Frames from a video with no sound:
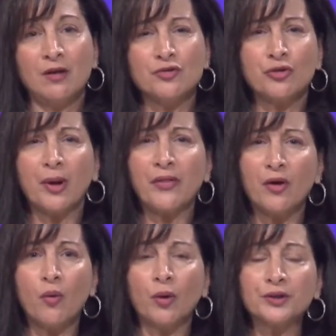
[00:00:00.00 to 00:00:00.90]
You know, during
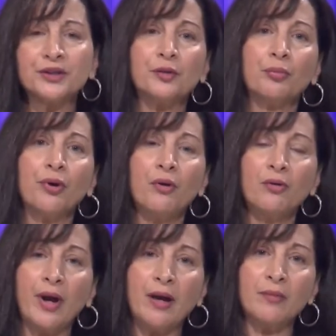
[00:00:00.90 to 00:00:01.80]
the course of the
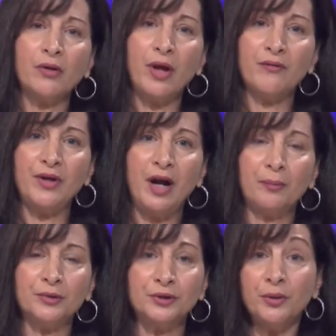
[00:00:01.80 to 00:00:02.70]
program, you'll have an
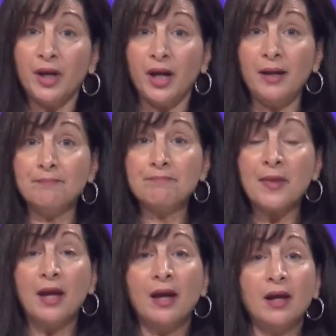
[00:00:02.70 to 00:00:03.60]
opportunity
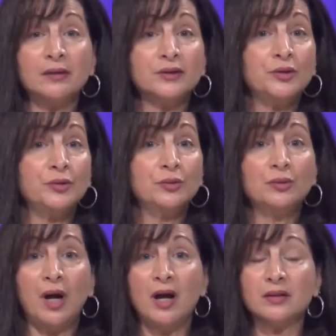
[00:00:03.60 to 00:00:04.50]

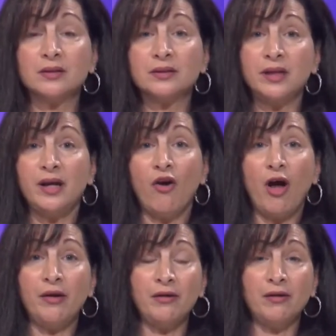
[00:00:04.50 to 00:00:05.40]
to uh, see
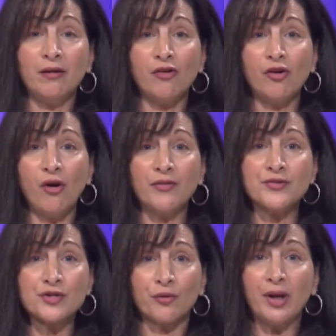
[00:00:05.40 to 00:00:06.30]
on, on, on the
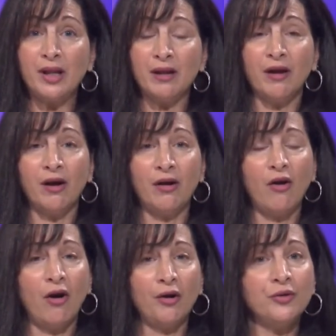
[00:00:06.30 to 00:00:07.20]
screen there
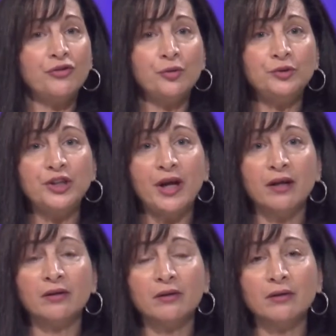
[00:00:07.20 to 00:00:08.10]
our YouTube
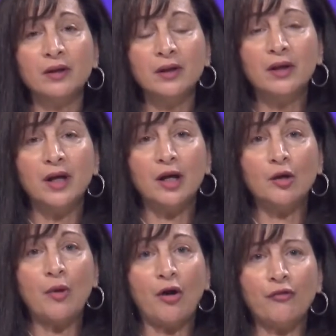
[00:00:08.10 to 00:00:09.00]
channel,
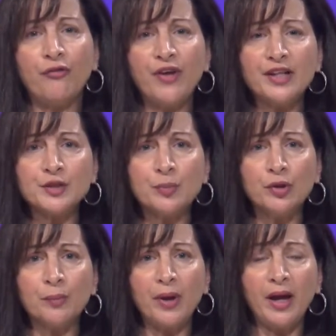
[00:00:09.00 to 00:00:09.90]
um, our
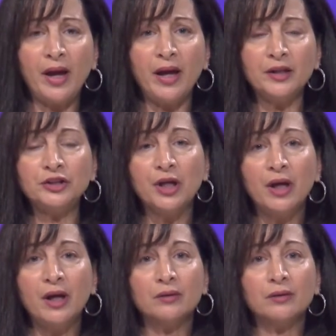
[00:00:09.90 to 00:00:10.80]
Facebook page,
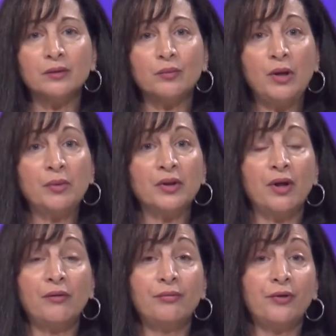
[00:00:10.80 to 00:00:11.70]
uh, we would
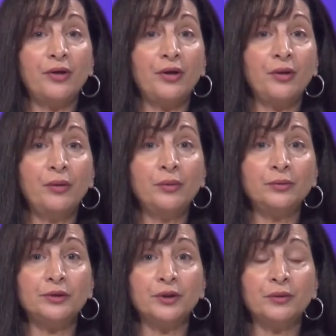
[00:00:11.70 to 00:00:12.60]
love for you
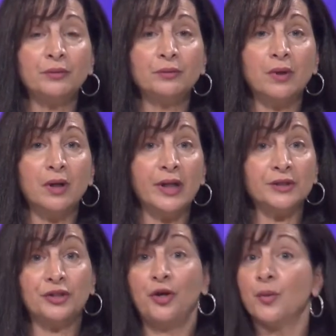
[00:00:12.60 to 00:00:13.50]
to uh,
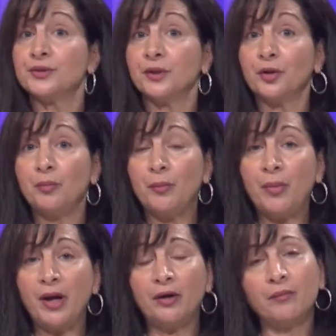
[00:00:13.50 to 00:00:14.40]
get to know us a little bit
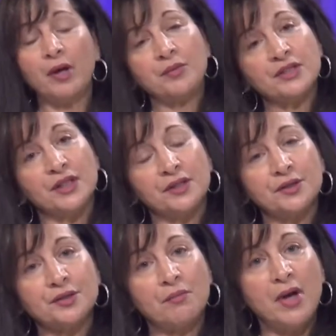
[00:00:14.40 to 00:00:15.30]
better, maybe send
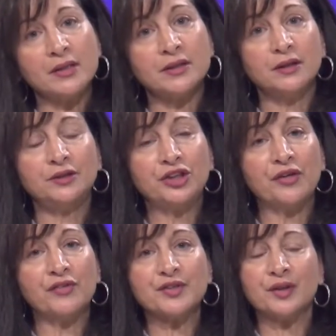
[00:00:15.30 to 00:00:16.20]
us a message,
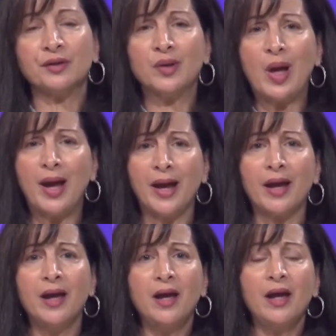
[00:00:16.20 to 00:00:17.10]
give us a
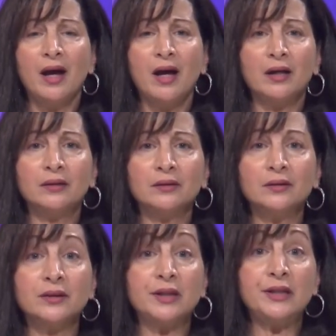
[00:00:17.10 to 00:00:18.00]
like, uh,
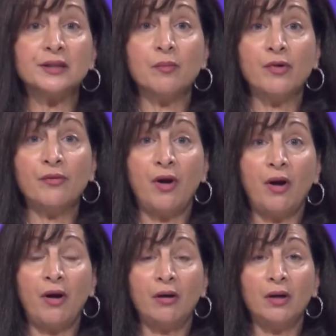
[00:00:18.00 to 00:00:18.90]
see some of
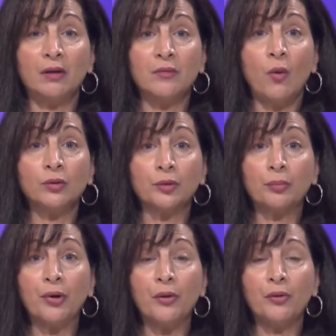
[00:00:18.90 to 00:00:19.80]
our um, older
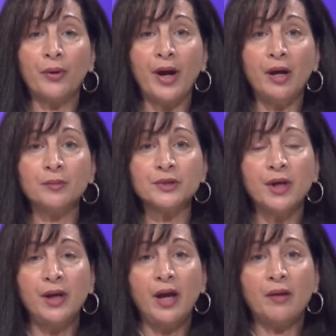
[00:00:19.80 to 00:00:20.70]
programs,
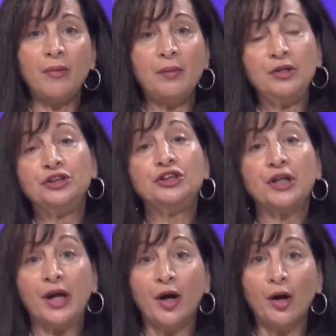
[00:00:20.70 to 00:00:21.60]
and maybe
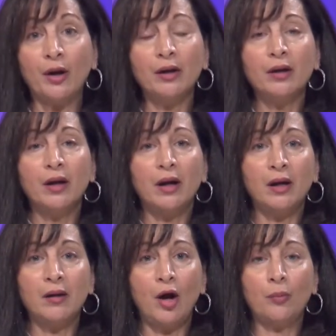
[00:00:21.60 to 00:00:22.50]
share
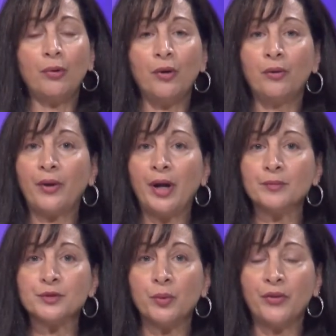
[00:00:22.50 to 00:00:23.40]
uh, our
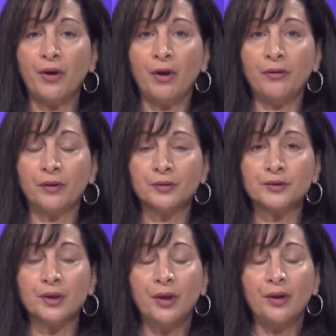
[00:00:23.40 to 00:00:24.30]
programs with
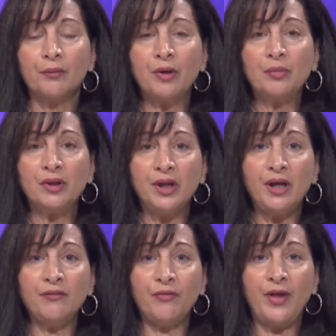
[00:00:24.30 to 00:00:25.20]
others. We
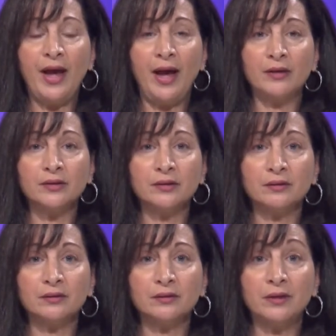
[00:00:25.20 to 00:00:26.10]
believe that
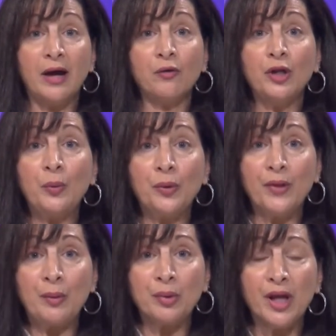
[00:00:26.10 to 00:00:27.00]
uh, not only will
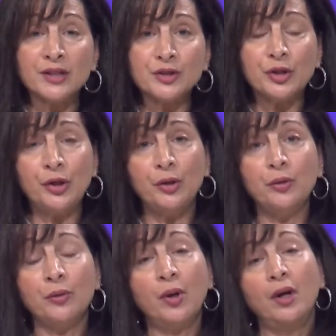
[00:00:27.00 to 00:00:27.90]
they bless
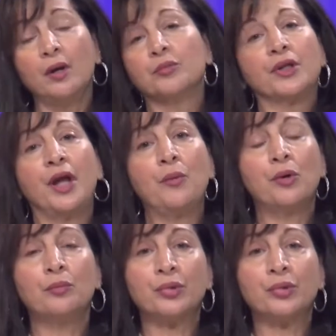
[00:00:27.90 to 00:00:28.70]
you, but they will